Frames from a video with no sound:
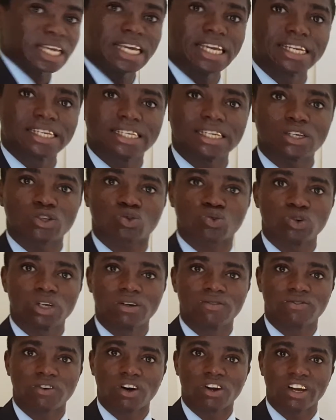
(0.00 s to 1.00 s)
it deals
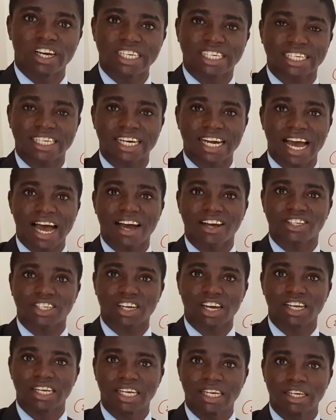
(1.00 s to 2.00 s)
with voluntary
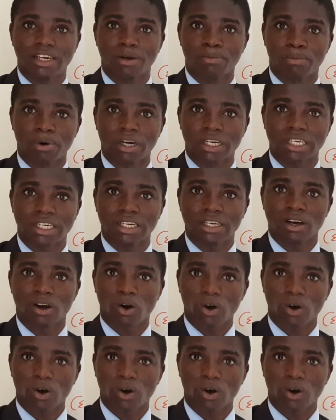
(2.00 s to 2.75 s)
action in the body.